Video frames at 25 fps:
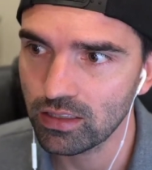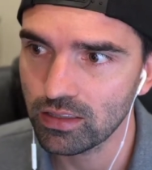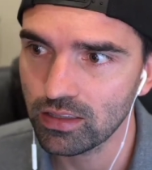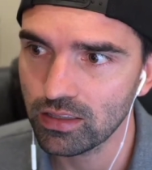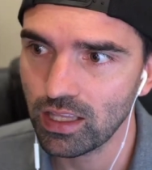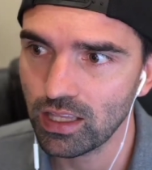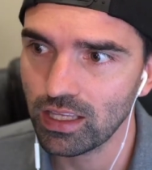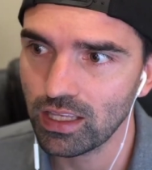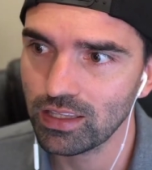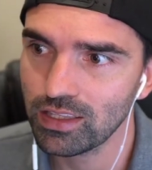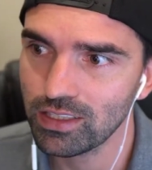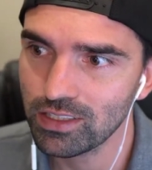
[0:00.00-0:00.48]

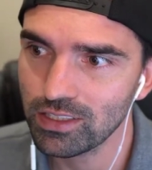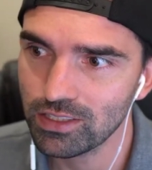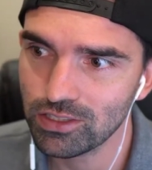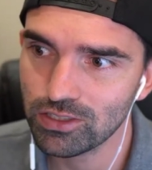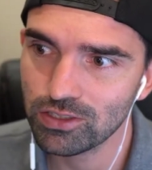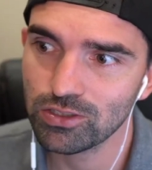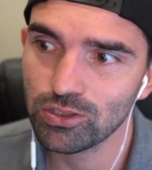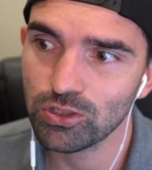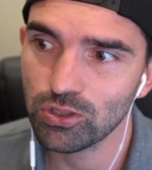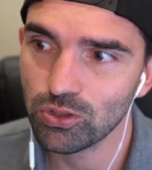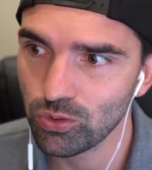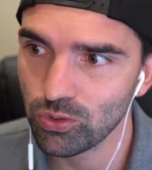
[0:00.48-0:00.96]
Like, this
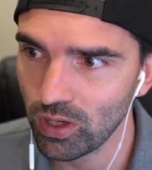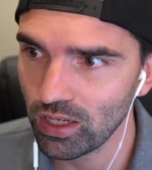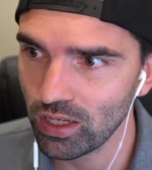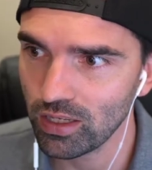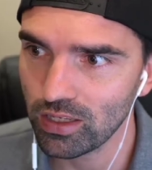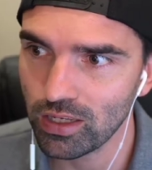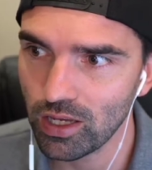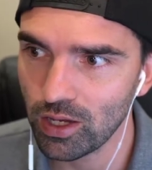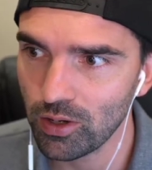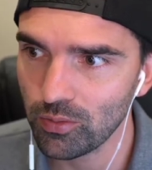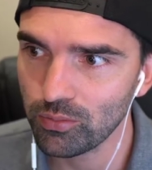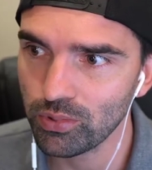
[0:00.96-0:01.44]
is a great
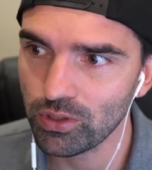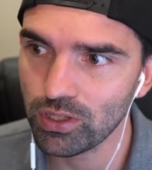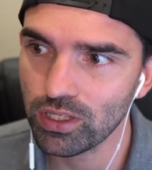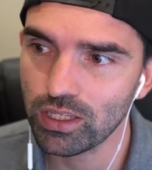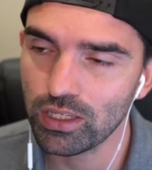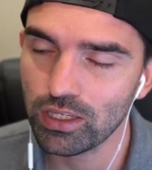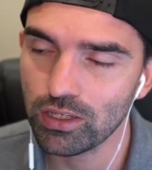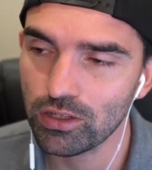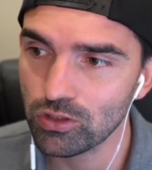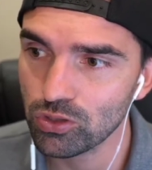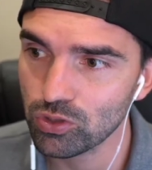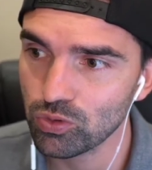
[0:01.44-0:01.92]
company.
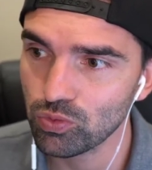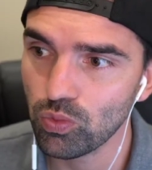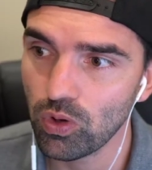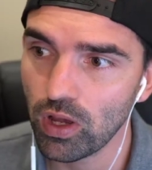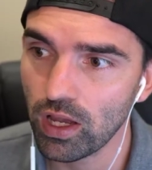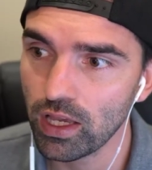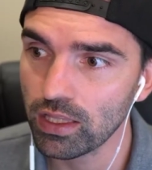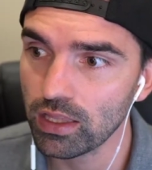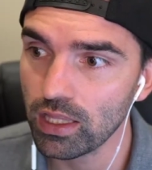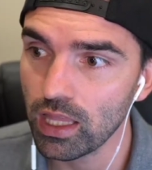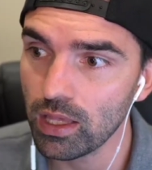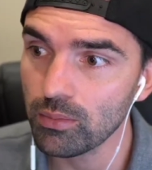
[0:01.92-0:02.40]
Here's
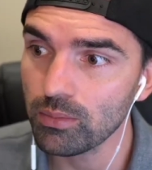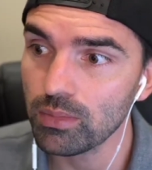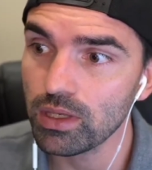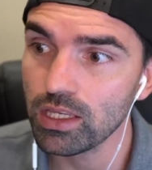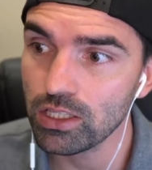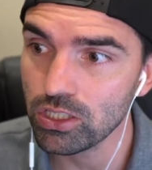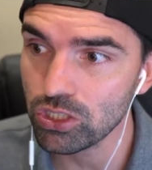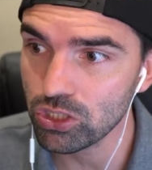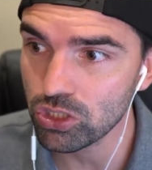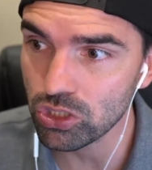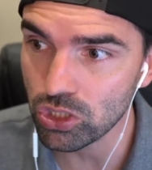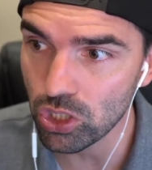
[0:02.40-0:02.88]
why. Let me
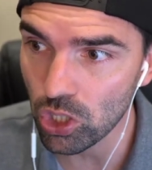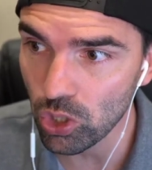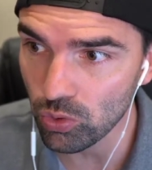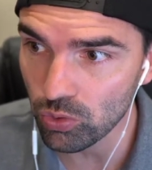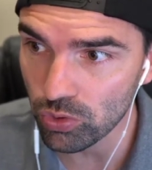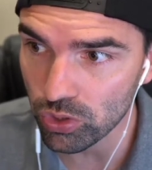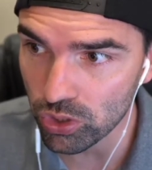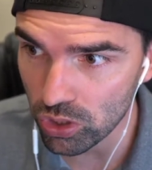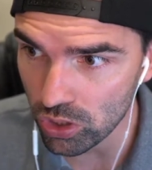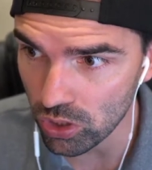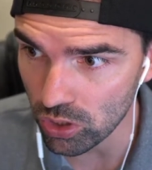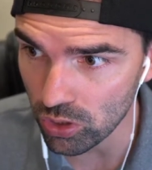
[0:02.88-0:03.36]
show
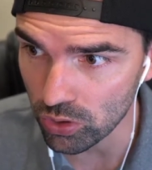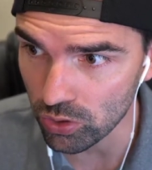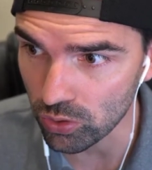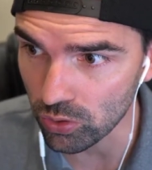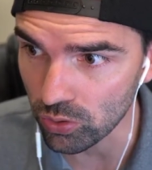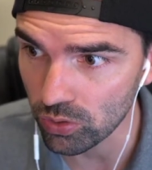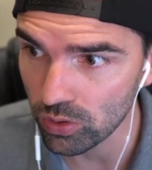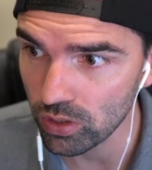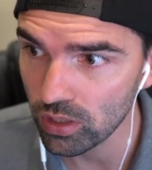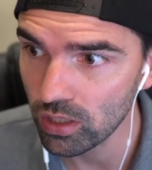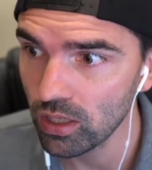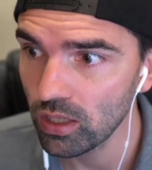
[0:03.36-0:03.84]

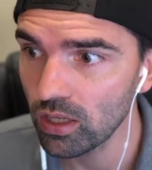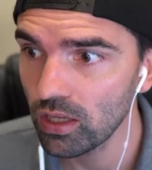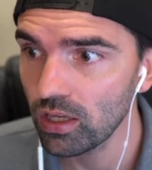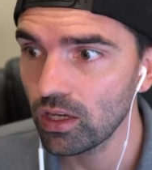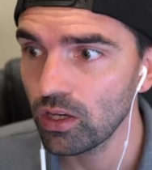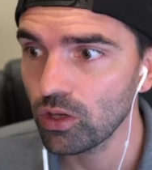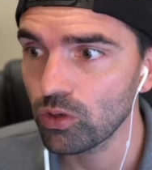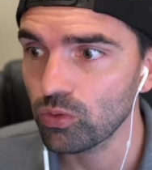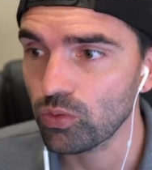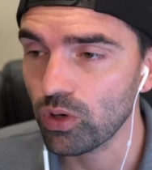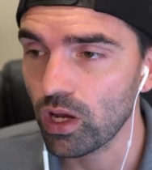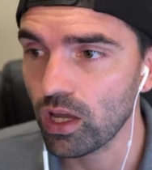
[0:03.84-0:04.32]
you,
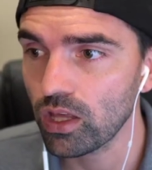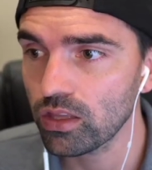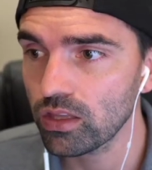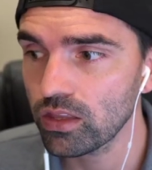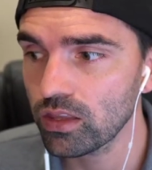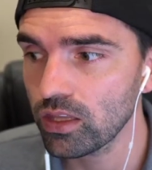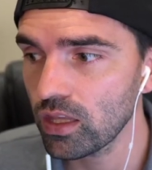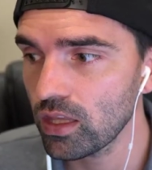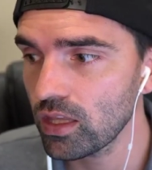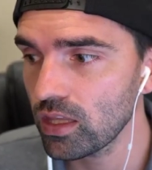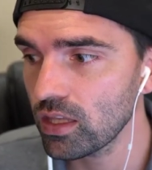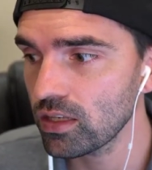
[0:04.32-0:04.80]
rather
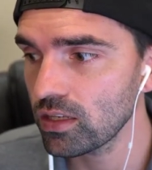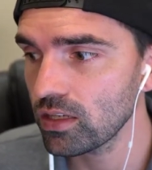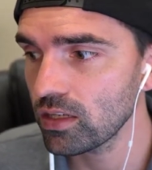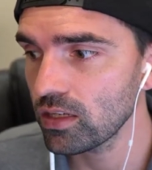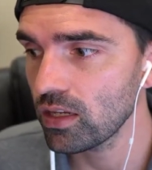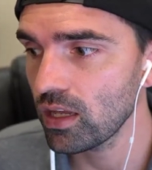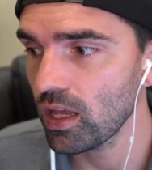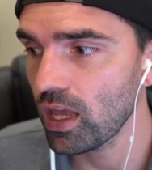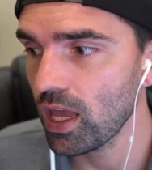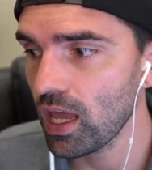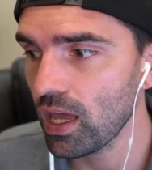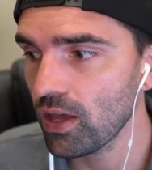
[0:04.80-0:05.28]
than
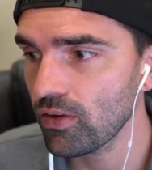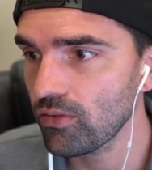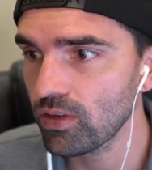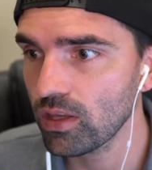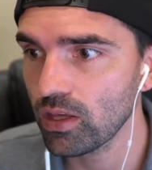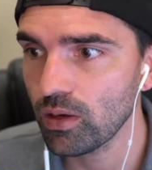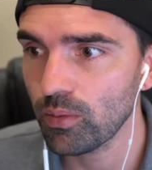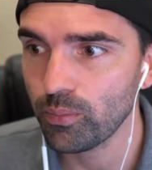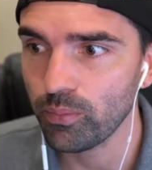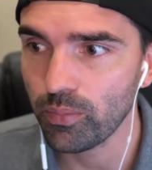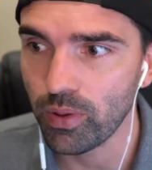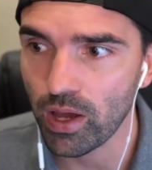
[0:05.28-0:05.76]
having
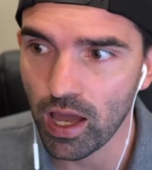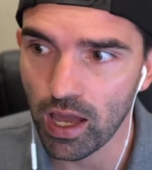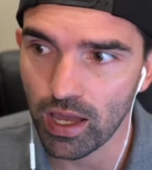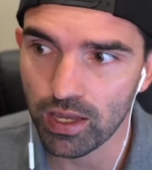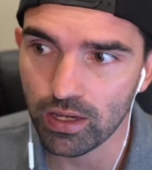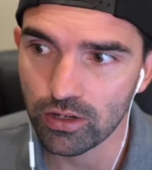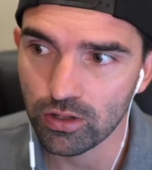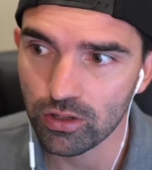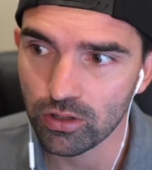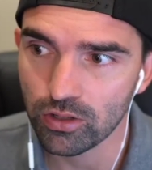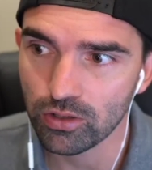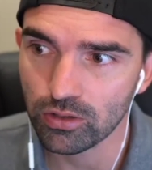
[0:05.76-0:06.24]
a
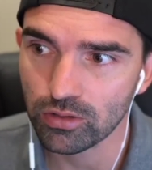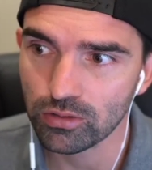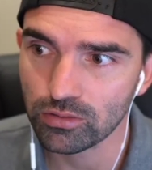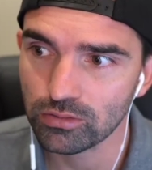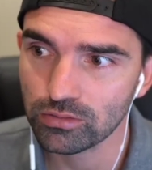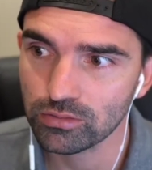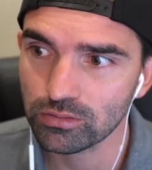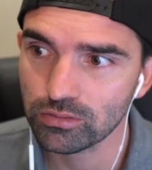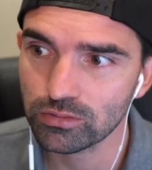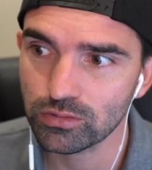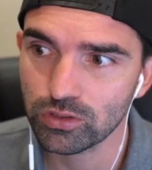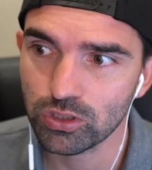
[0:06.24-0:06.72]
buyer
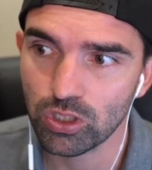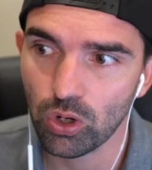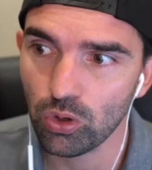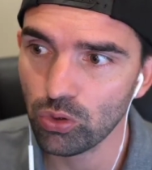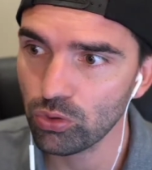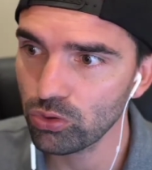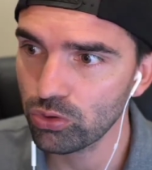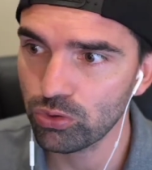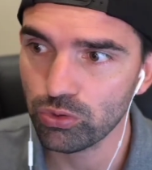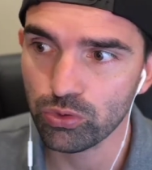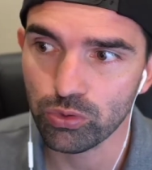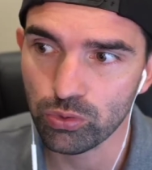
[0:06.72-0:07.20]
go
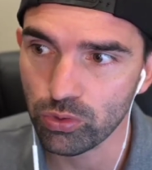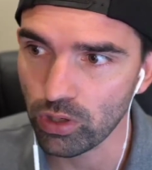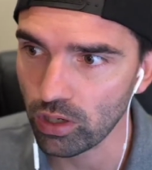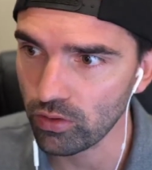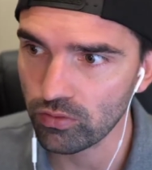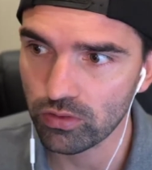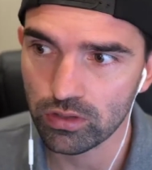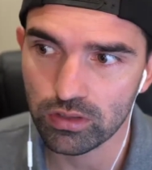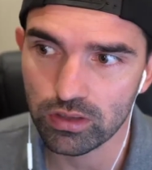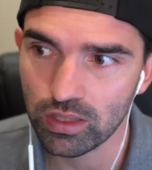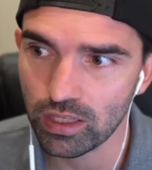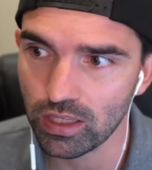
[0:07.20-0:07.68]
through
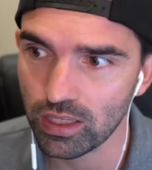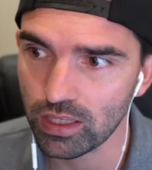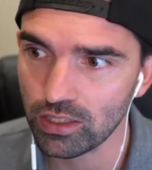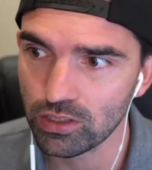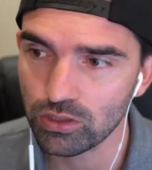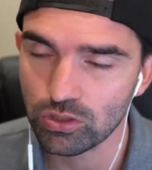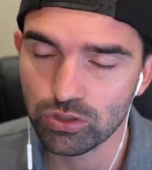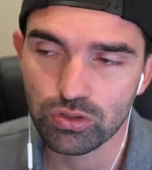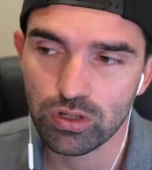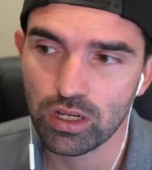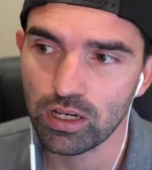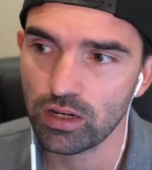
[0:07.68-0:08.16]
everything
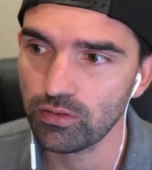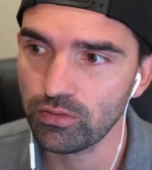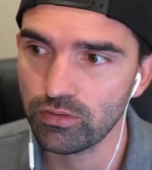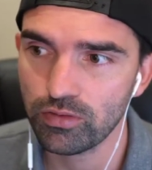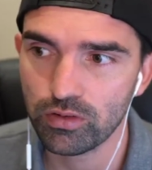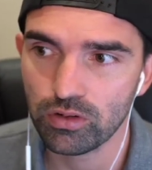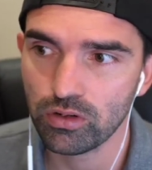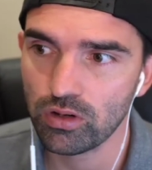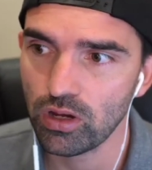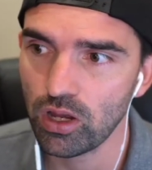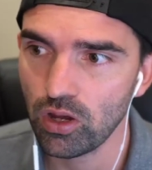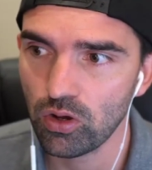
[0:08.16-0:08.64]
and try to
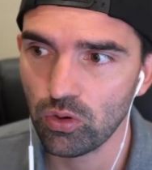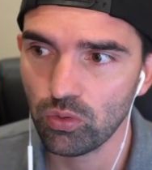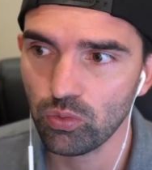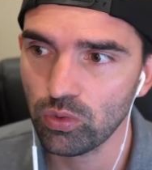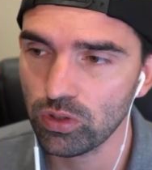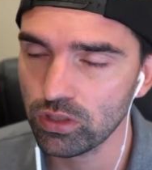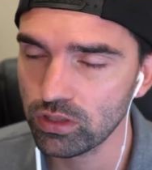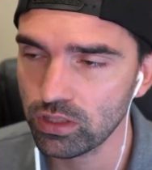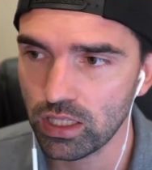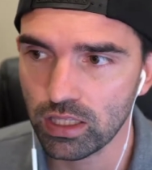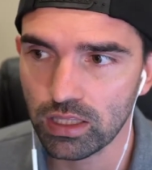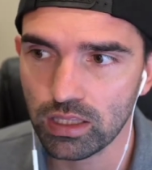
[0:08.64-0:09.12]
figure out
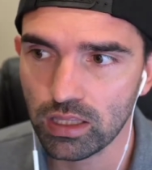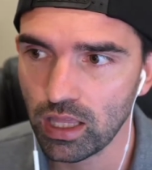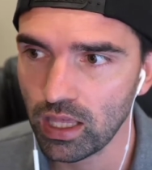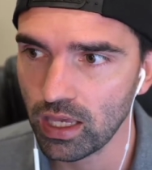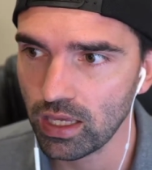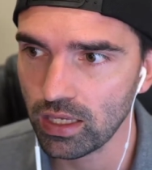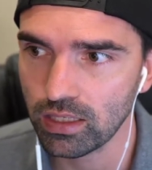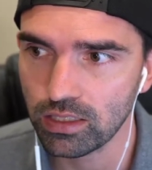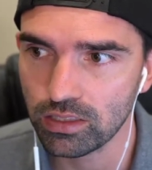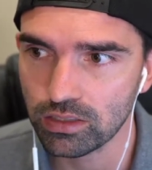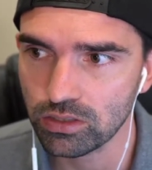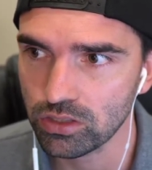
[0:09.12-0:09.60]
what they
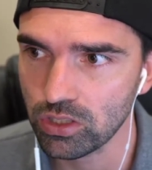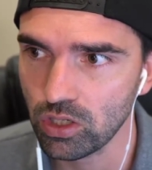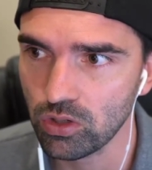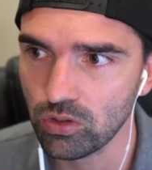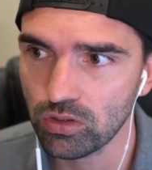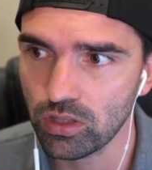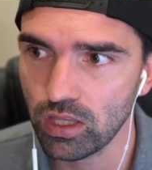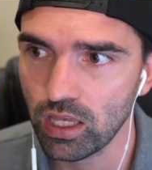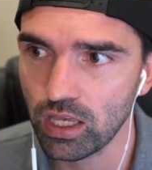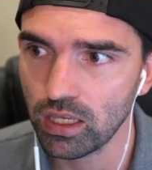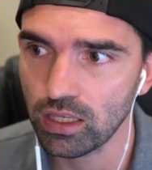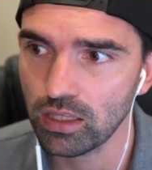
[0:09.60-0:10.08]
like and don't
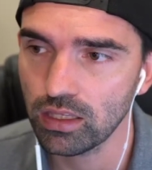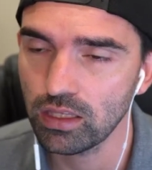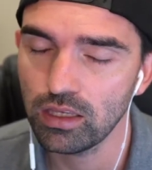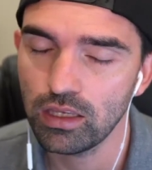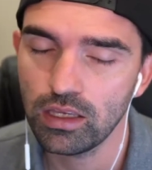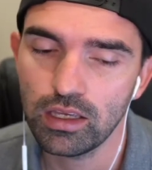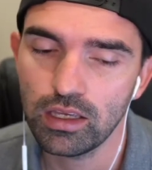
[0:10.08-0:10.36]
like.